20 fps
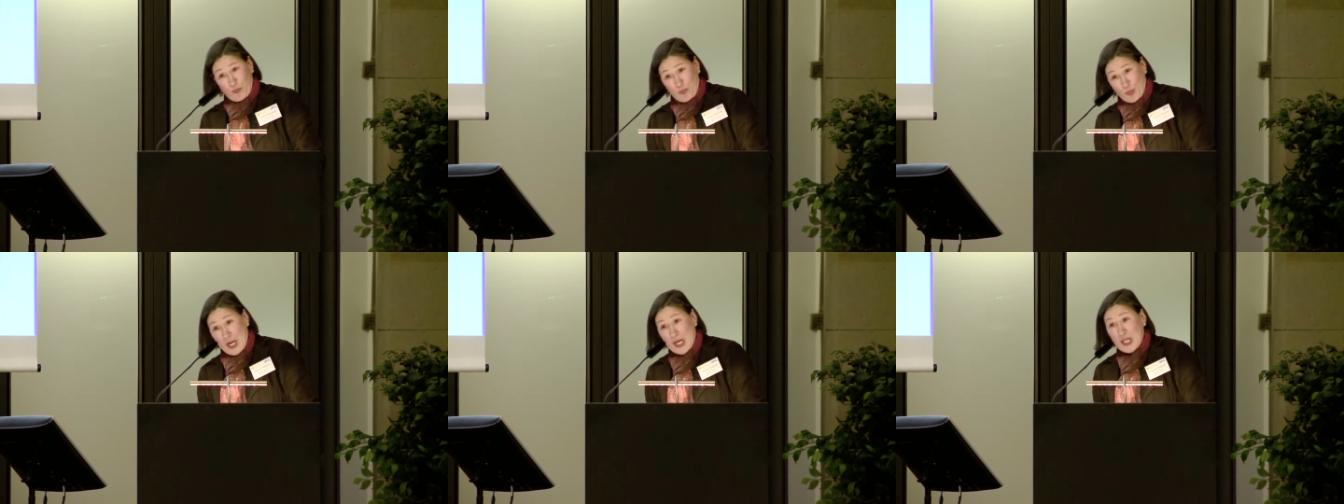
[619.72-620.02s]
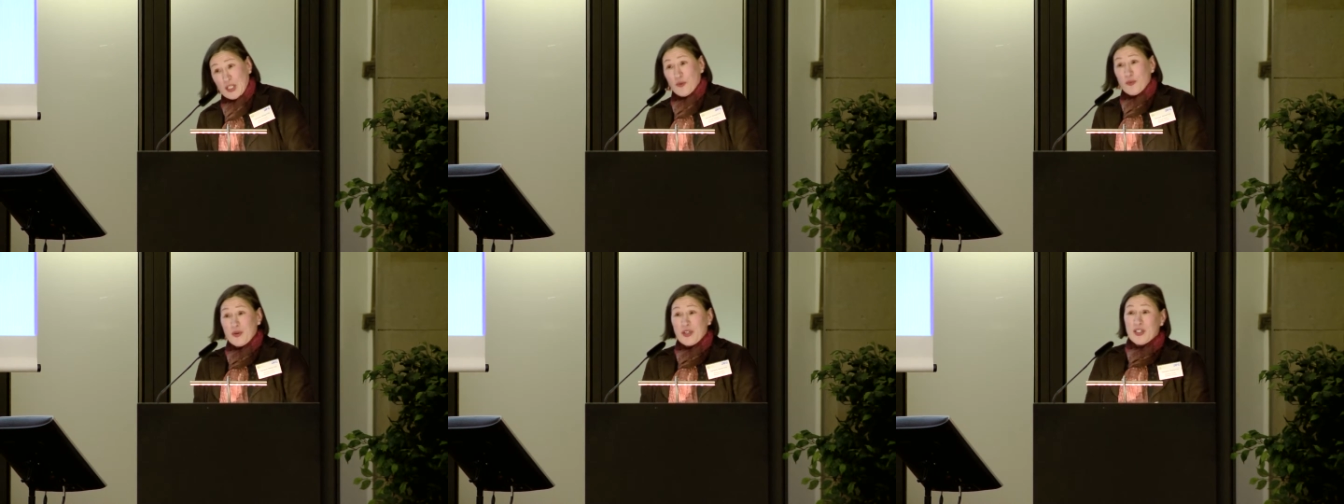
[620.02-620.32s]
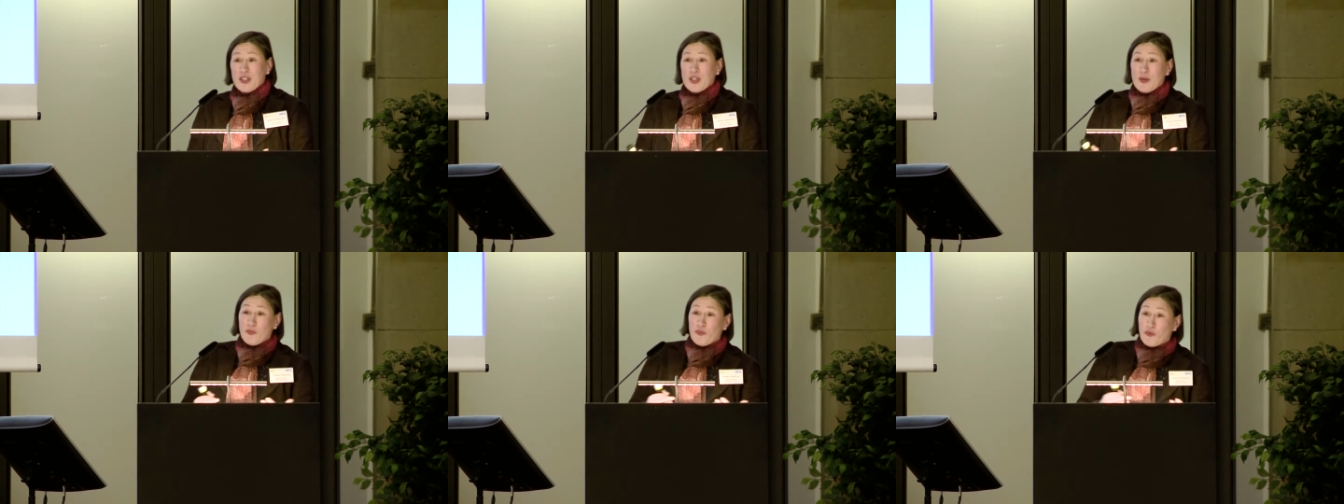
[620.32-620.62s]

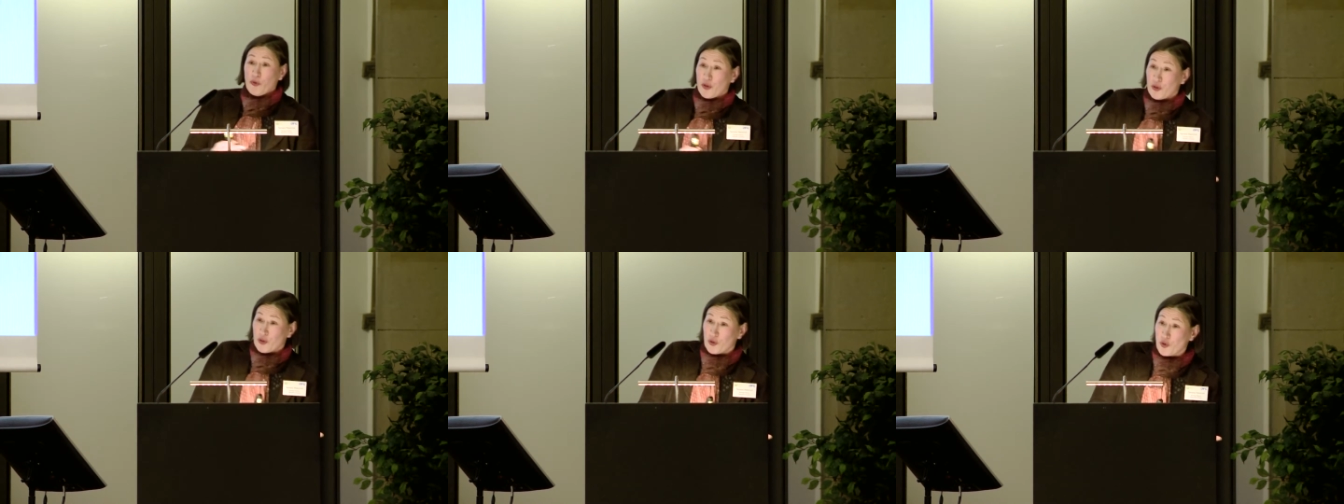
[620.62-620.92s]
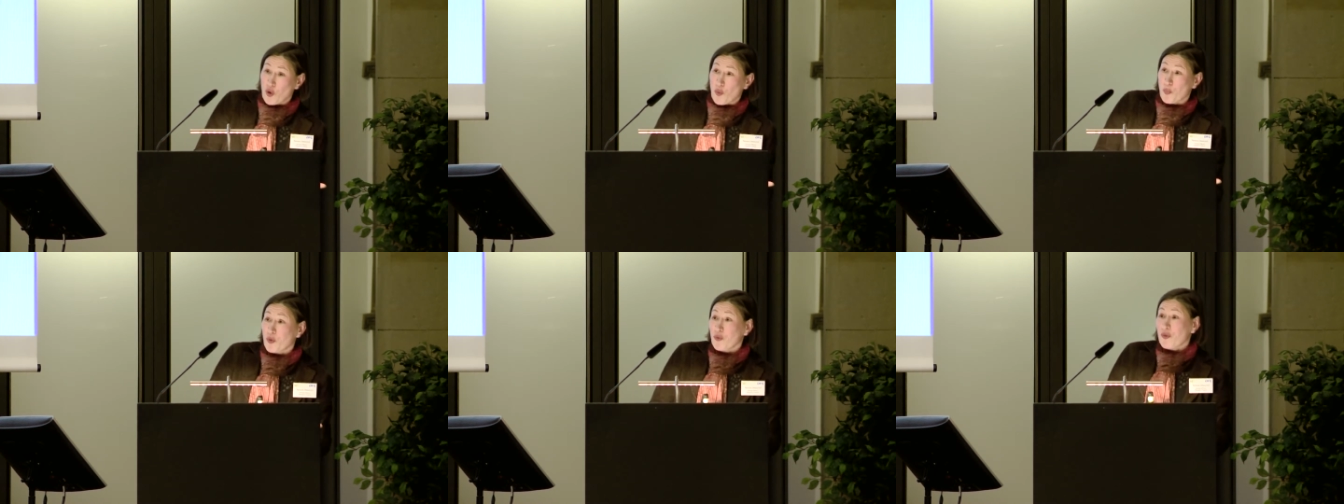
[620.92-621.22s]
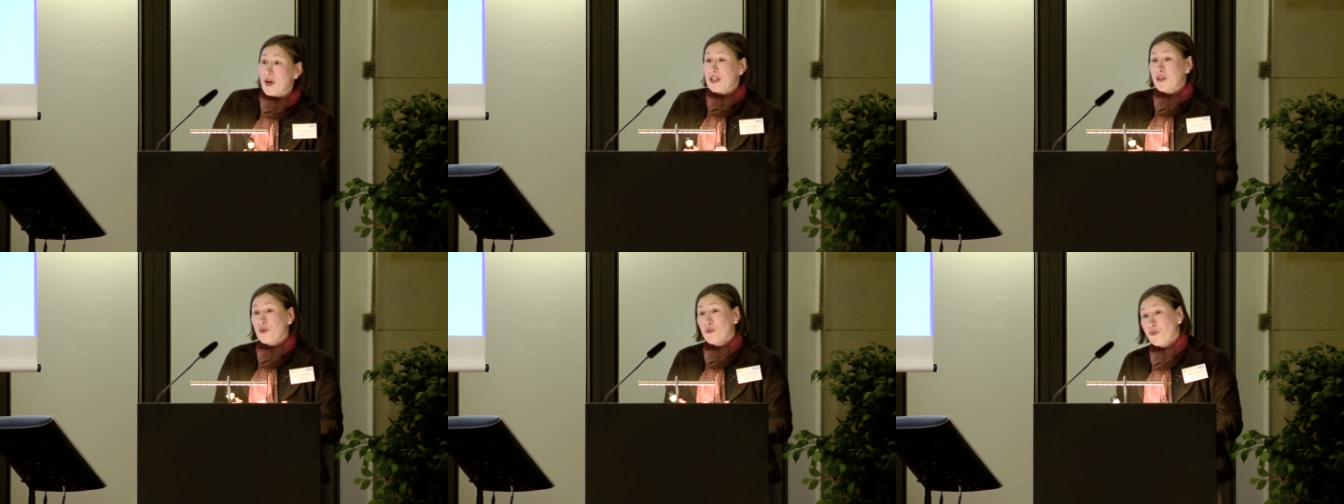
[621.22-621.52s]
plagiarism versus
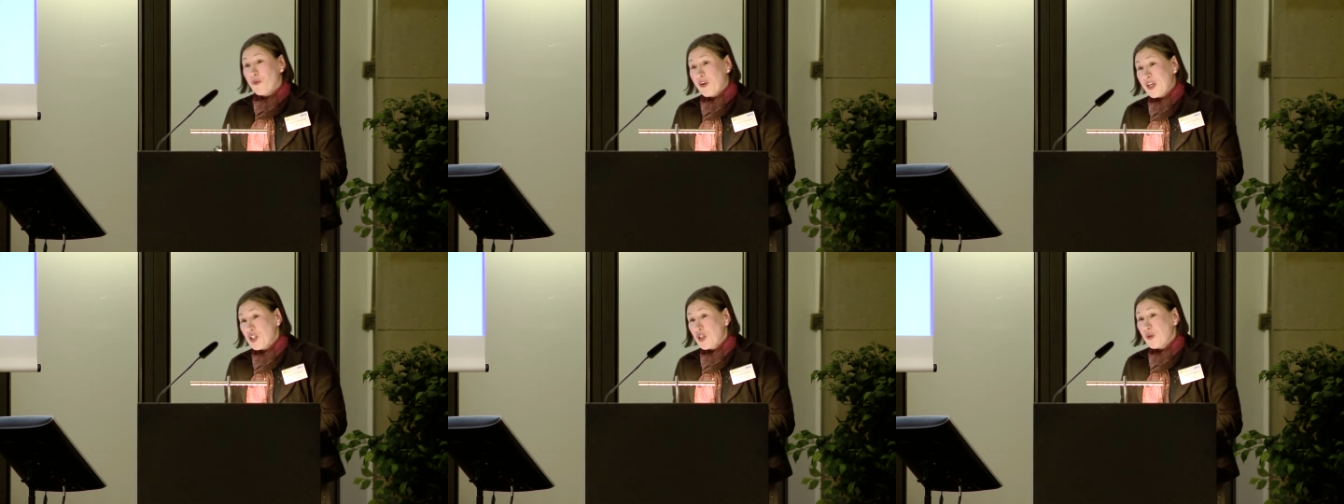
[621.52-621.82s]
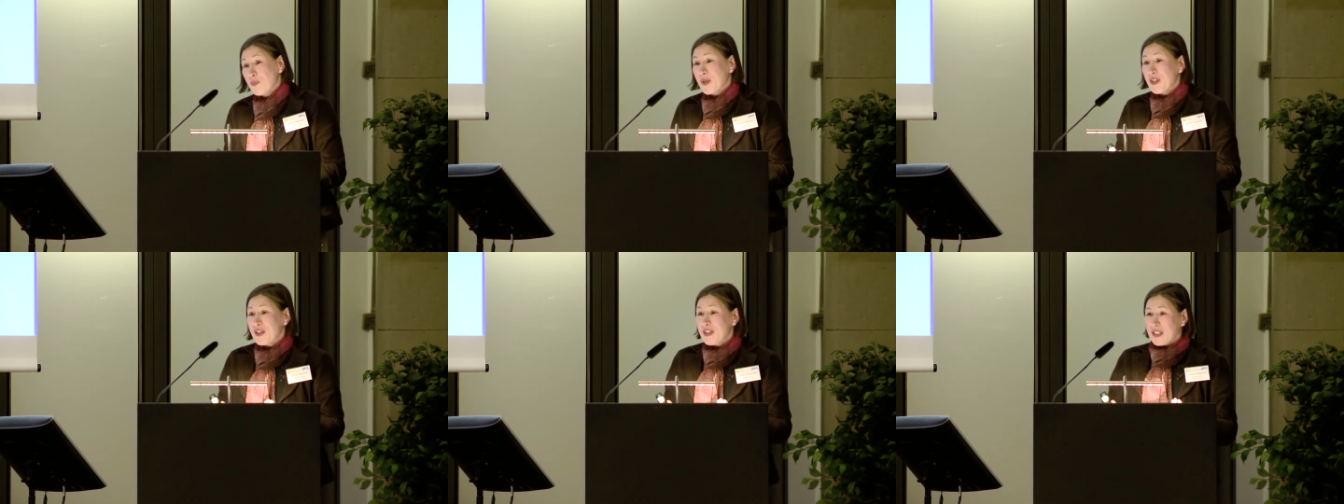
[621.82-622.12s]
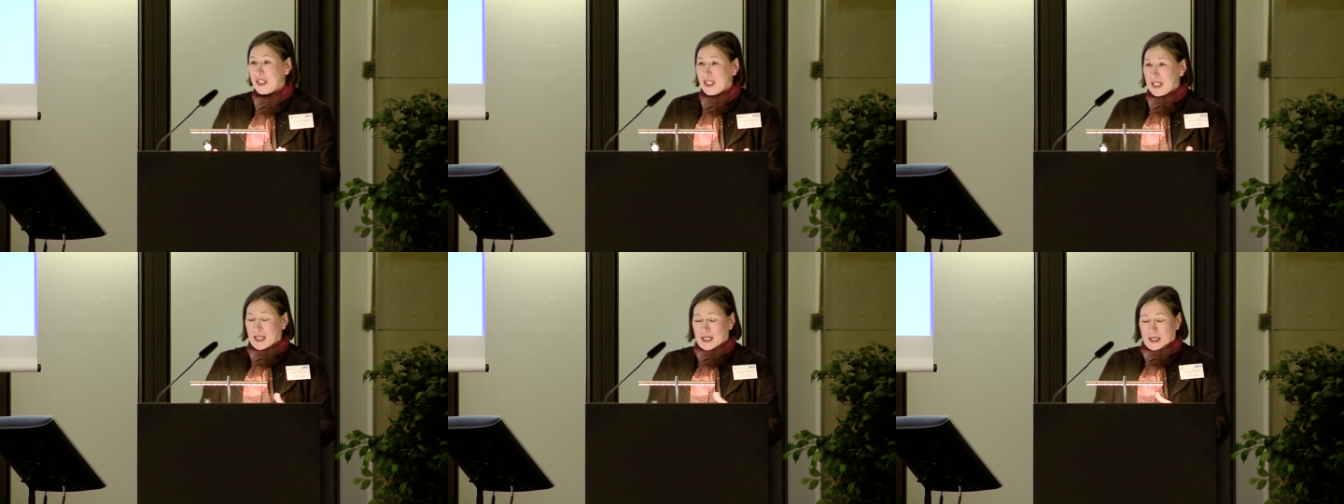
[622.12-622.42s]
copyright infringement.